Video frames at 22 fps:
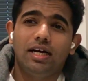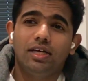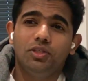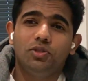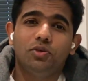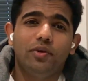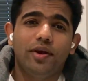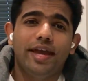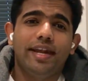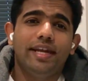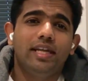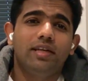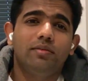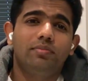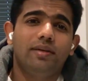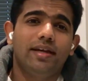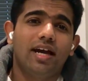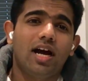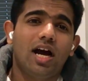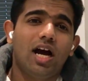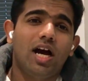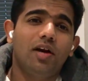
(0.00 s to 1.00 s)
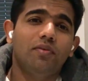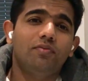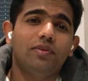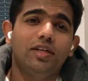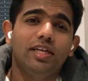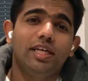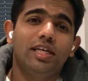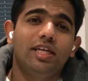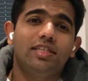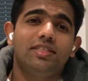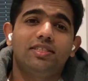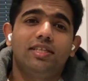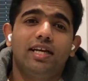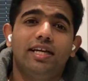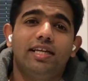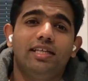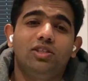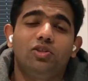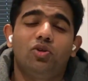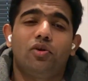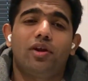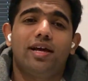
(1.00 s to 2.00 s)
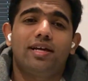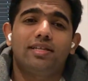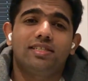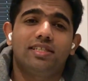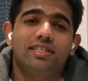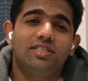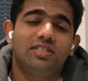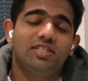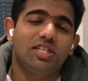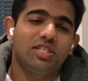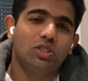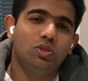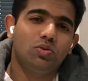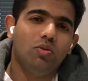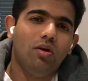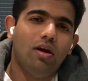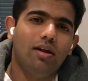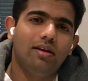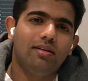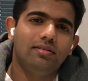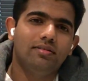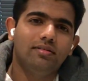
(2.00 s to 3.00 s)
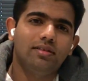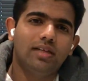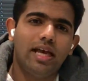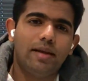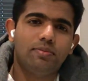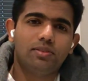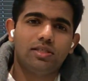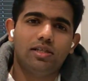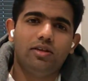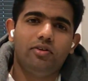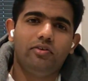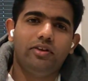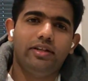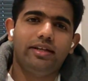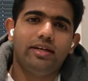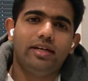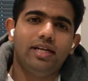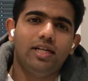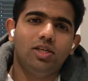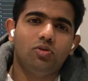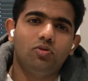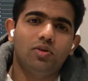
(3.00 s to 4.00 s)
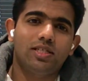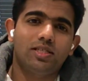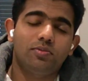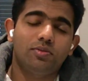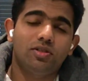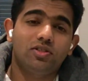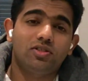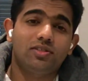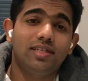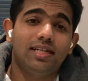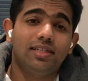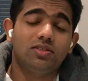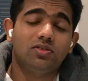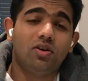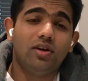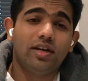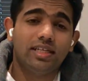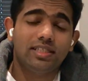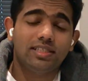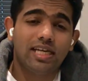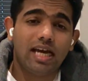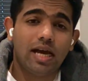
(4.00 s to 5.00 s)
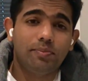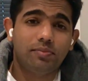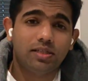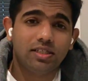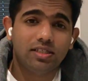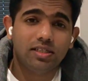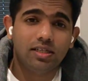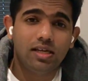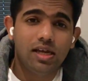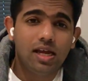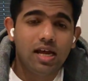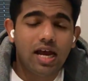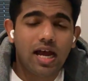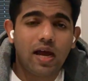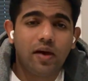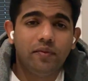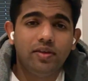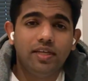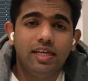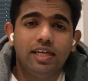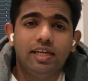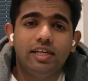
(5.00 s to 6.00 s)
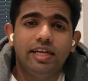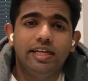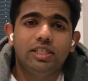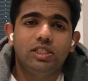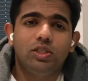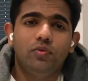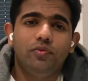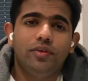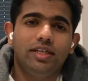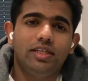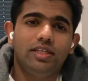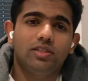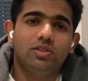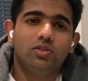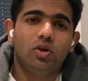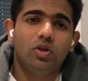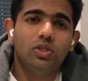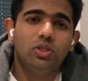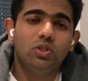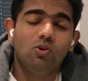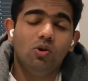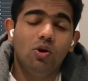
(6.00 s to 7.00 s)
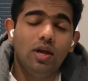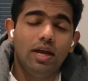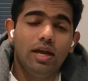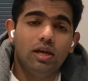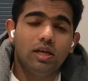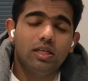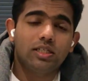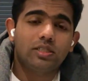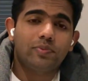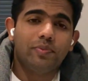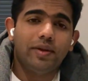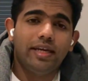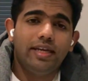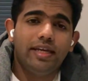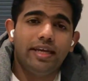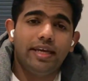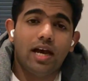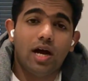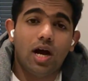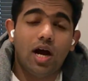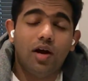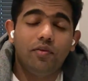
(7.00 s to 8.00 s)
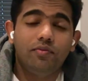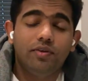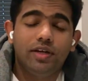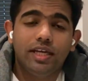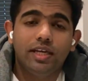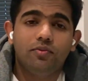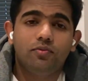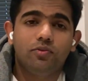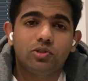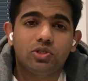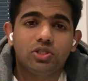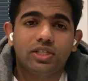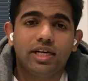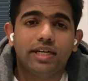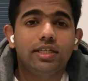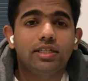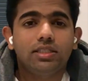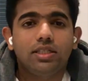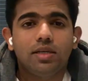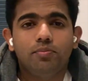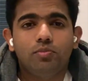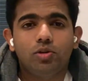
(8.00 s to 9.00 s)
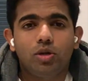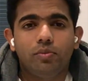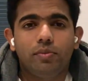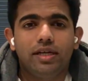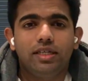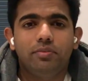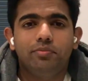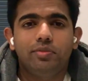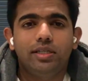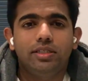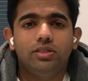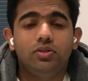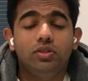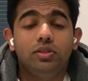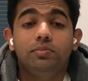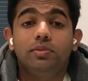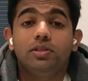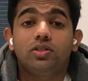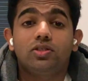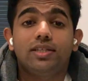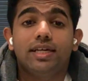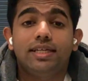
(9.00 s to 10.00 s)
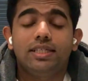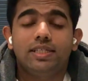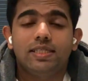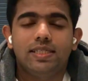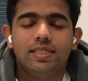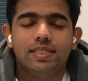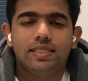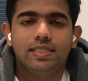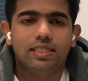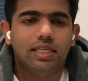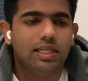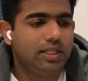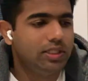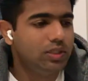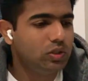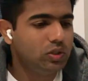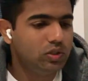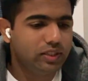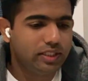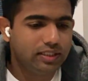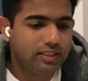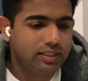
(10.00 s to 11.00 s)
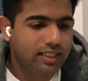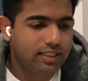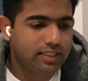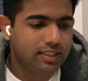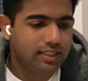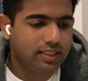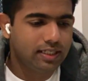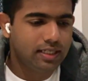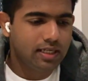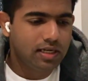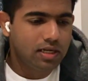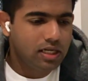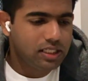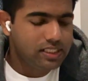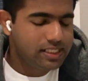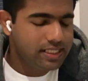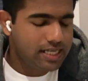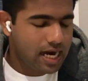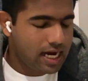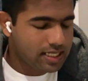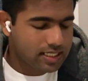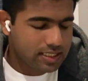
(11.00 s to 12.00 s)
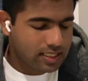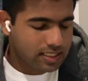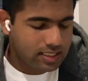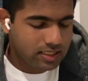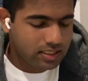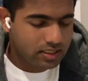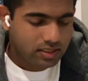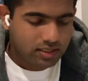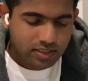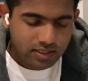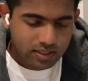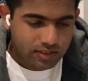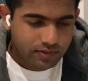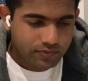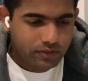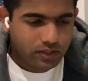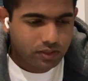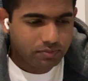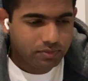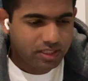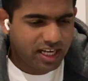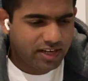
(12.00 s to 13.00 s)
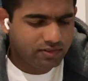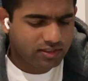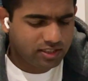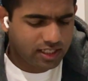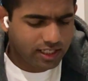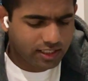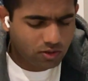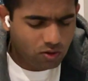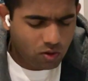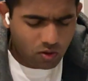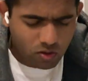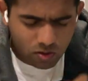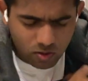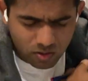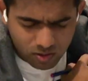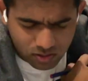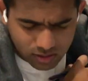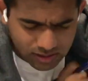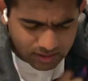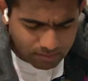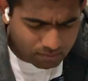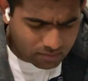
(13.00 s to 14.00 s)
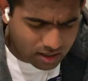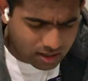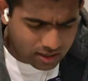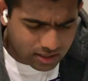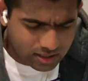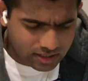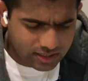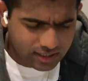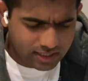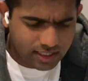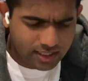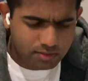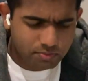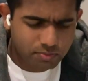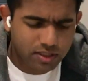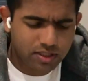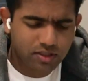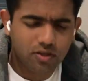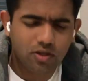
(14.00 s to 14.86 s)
you end up a half day studying thorax and chest wall. Absolutely ridiculous, because that's not a chapter having a greater weightage. Or you spend a half day for studying temporomandibular joint because that is easy and you think that yes, this is easy for me, I will get all the marks that are being